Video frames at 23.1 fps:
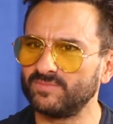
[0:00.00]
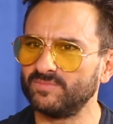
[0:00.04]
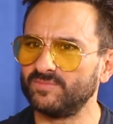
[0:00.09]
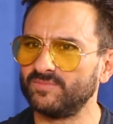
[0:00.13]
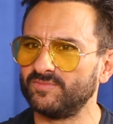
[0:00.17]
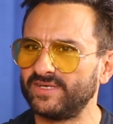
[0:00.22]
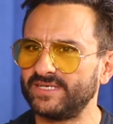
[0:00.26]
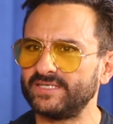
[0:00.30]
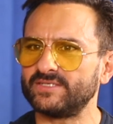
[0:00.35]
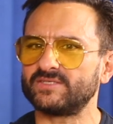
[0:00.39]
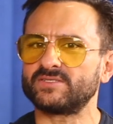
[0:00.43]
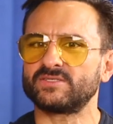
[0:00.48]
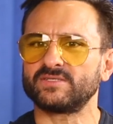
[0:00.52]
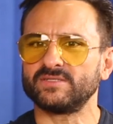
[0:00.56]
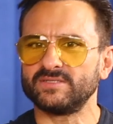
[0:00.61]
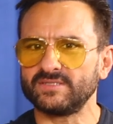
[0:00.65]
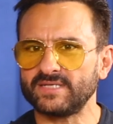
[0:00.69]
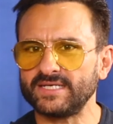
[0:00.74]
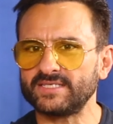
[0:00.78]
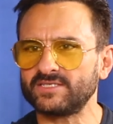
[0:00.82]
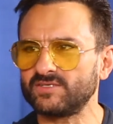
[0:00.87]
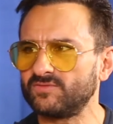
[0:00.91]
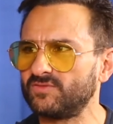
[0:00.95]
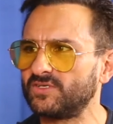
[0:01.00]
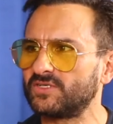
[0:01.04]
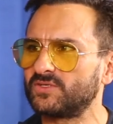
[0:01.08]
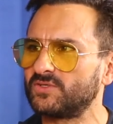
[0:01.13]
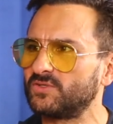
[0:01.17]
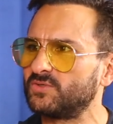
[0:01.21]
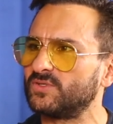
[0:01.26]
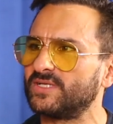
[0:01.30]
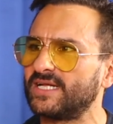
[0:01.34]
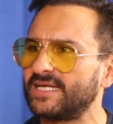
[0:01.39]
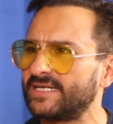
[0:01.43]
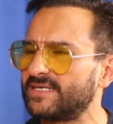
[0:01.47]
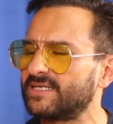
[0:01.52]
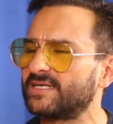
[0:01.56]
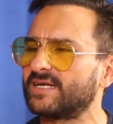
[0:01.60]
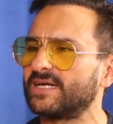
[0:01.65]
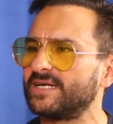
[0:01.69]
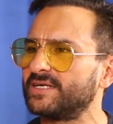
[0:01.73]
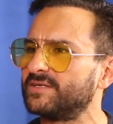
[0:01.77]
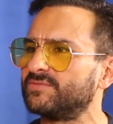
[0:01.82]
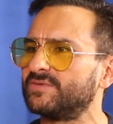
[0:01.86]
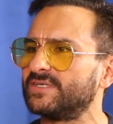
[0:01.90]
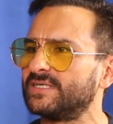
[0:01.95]
very nice of her to do that, a
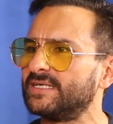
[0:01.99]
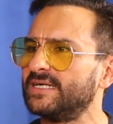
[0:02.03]
kind of